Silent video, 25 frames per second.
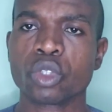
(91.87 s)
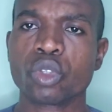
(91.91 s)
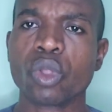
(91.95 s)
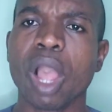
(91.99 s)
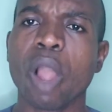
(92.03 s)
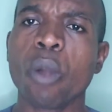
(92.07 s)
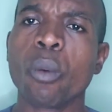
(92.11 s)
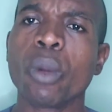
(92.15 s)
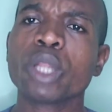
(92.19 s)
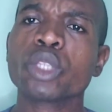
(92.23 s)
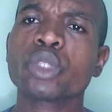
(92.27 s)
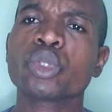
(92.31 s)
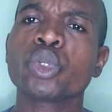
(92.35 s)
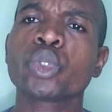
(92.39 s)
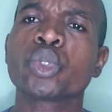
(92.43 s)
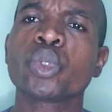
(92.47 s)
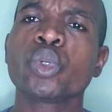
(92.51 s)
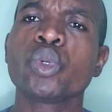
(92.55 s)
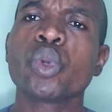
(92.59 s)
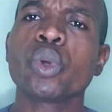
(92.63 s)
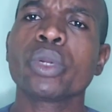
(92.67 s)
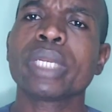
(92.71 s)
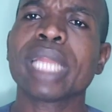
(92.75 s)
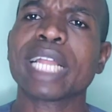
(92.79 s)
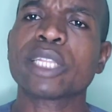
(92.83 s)
So I want you
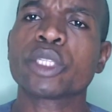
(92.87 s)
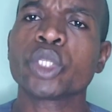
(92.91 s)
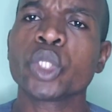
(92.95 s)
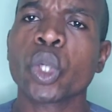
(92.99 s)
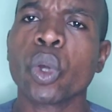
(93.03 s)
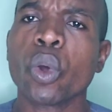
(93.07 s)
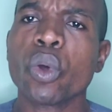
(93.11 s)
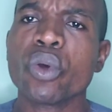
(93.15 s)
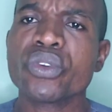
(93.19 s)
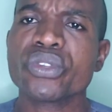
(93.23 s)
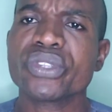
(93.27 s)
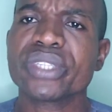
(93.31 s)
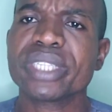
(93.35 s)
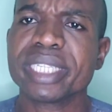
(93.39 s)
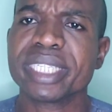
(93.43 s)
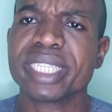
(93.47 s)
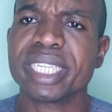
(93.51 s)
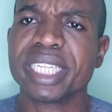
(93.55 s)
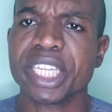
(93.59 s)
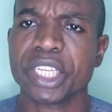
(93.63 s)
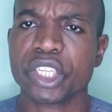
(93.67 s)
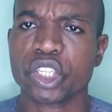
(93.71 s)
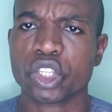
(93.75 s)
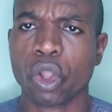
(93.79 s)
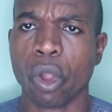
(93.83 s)
to know that your own
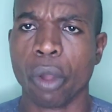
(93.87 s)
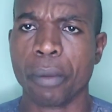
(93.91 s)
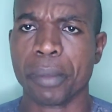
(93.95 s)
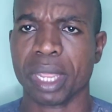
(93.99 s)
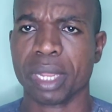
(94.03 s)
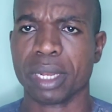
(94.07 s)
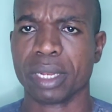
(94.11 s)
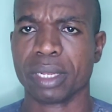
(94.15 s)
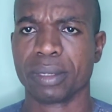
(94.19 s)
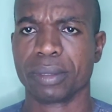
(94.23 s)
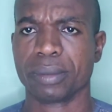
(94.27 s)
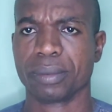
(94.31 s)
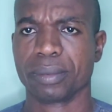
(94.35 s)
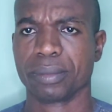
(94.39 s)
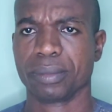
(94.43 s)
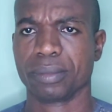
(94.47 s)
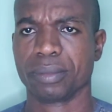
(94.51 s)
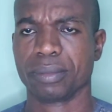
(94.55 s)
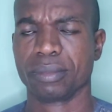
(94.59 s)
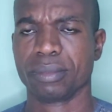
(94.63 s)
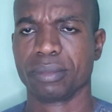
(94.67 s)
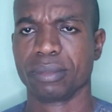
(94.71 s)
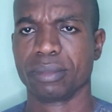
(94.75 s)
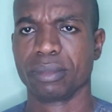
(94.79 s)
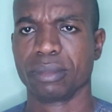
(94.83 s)
season is coming.
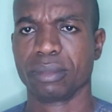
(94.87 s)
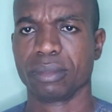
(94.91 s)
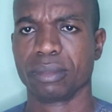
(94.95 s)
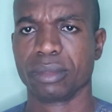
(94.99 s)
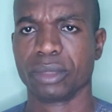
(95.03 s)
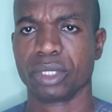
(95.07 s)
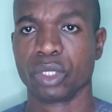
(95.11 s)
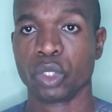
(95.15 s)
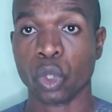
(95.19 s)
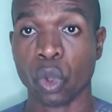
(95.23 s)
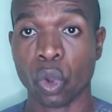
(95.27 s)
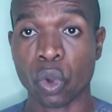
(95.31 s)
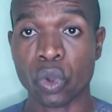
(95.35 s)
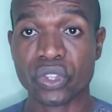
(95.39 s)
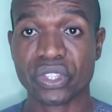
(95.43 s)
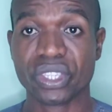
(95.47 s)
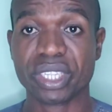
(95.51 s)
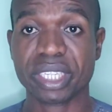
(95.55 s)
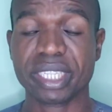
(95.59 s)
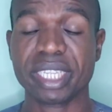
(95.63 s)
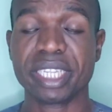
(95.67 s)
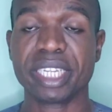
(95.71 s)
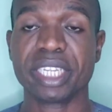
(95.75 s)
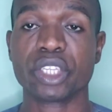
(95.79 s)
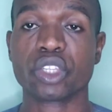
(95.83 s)
Your own
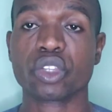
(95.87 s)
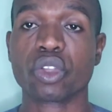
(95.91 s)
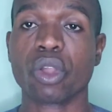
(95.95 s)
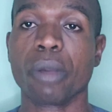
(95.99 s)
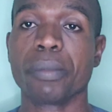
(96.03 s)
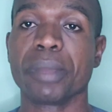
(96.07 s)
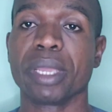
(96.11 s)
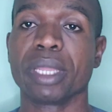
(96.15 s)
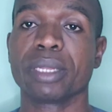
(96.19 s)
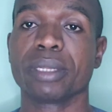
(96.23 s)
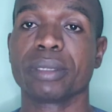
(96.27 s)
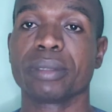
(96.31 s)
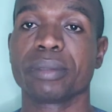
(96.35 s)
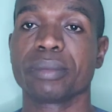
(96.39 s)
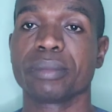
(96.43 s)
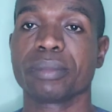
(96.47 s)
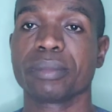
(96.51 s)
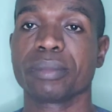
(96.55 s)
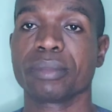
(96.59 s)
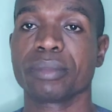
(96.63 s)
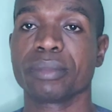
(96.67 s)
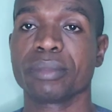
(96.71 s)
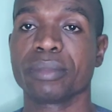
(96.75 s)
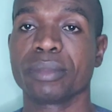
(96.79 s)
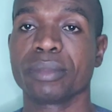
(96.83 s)
season is coming.
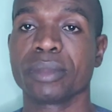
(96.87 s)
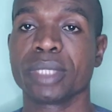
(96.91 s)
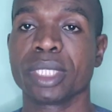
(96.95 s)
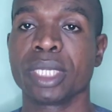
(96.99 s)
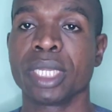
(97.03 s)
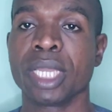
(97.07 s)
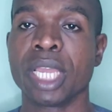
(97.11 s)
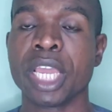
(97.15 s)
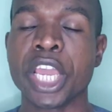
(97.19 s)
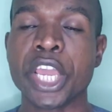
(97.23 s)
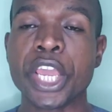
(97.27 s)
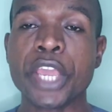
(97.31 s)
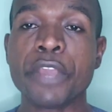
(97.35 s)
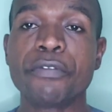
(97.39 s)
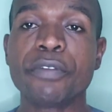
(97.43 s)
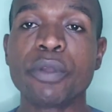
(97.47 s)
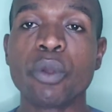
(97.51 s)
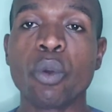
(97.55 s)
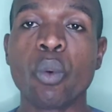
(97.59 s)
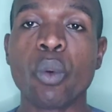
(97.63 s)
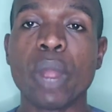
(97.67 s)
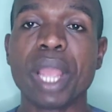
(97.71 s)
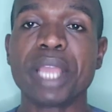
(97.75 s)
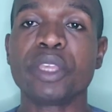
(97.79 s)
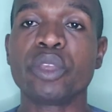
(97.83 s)

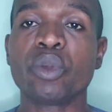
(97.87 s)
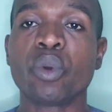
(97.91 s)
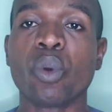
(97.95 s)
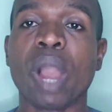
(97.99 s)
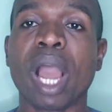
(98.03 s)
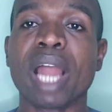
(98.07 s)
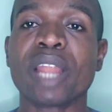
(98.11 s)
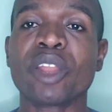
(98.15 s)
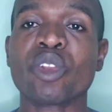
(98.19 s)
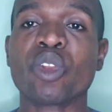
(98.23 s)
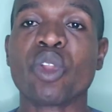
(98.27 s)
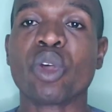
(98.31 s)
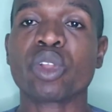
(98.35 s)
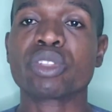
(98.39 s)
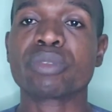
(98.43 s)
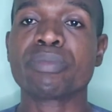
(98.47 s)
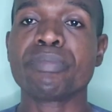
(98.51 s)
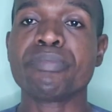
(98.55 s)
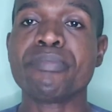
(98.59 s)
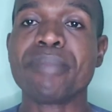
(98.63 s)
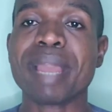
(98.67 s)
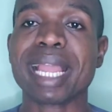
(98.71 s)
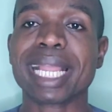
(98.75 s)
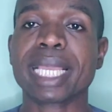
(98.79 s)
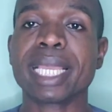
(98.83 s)
Even when you are
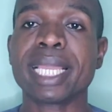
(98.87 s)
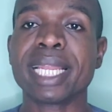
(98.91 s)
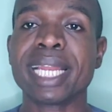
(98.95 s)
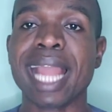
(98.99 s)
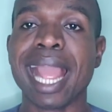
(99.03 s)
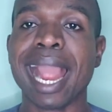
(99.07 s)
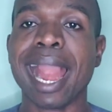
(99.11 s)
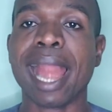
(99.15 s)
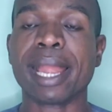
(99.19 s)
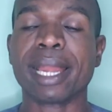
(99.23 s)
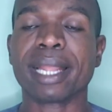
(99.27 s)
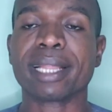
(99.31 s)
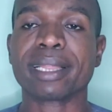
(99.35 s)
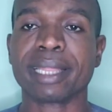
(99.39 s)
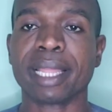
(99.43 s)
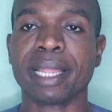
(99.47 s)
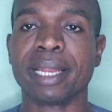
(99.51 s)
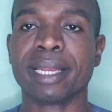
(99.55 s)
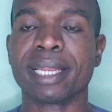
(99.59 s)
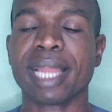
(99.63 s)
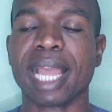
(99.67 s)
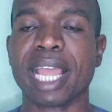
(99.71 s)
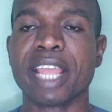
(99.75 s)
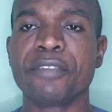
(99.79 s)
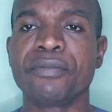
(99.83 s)
not making
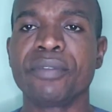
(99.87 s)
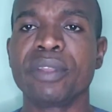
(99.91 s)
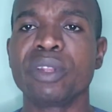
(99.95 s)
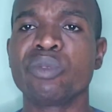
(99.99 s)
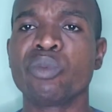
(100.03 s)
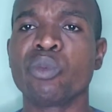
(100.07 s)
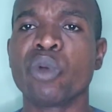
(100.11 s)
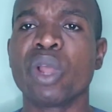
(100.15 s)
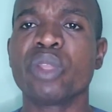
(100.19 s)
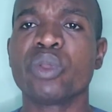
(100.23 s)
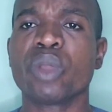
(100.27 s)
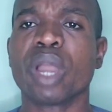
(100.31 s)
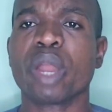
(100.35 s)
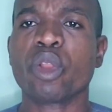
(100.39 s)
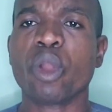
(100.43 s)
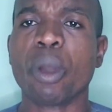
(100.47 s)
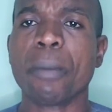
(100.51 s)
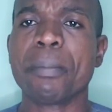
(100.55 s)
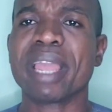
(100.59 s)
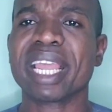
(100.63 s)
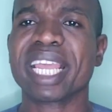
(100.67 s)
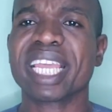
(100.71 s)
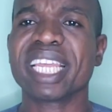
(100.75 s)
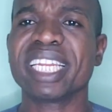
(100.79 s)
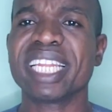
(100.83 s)
anything now, even when you are
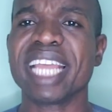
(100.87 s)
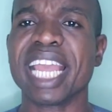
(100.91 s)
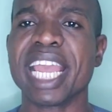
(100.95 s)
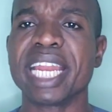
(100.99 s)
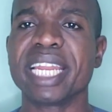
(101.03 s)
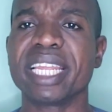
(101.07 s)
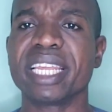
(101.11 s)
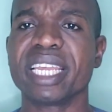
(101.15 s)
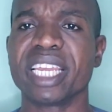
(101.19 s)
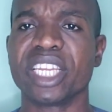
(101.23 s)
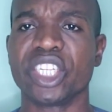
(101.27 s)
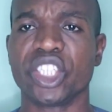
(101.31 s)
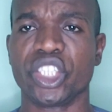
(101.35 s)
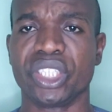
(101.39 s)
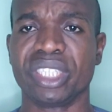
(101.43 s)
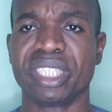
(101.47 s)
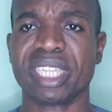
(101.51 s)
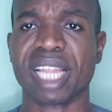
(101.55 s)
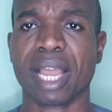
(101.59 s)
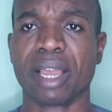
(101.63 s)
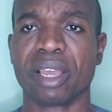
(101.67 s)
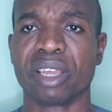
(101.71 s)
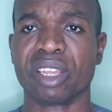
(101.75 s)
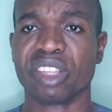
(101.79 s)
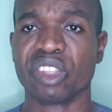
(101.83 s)
not making any age
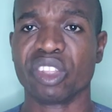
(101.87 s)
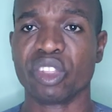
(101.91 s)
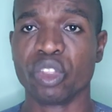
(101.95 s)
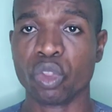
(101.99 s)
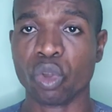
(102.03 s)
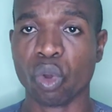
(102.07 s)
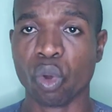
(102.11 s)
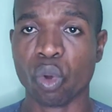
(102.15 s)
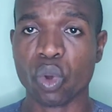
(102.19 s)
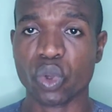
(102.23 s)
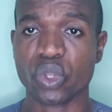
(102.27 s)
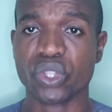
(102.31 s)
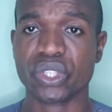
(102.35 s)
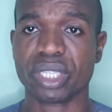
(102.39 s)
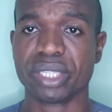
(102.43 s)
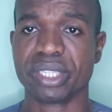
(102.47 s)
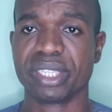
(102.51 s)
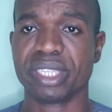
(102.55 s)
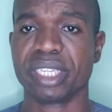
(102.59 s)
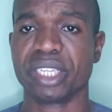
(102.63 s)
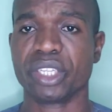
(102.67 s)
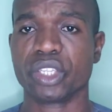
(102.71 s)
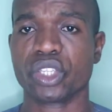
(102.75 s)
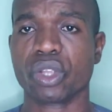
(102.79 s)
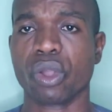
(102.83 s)
now, your own
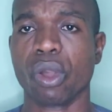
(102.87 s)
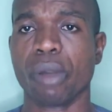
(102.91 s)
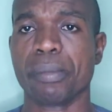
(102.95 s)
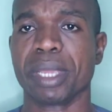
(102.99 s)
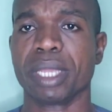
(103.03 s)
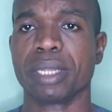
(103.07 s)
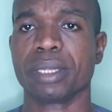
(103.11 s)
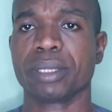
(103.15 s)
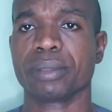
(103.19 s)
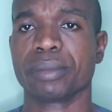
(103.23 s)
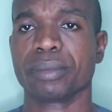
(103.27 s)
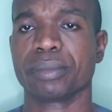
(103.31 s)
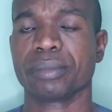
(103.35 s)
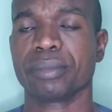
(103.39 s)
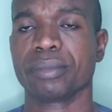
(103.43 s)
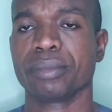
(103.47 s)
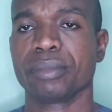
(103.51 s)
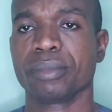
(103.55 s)
season is coming.